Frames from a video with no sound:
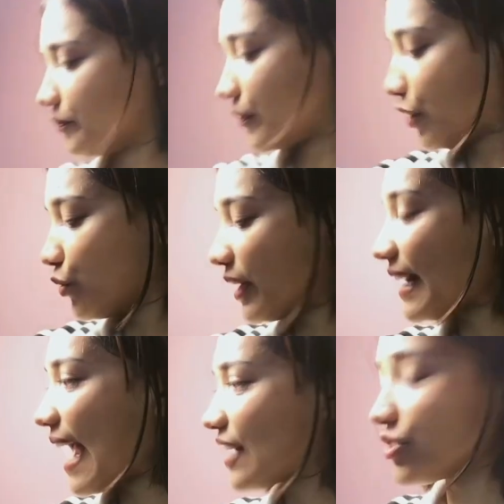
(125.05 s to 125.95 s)
You can
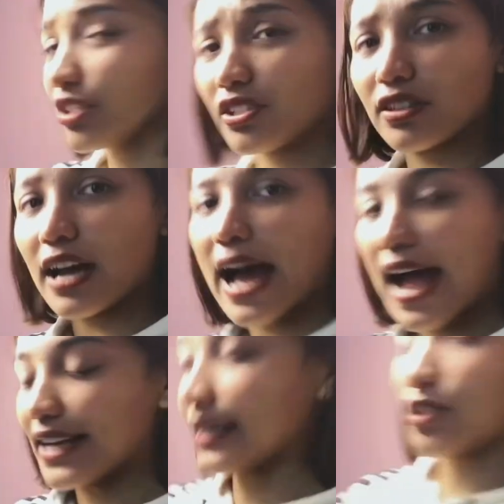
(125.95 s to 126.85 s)
adjust the
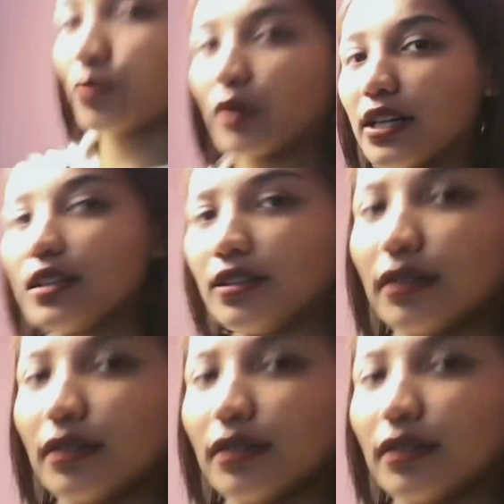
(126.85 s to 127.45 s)
height as well.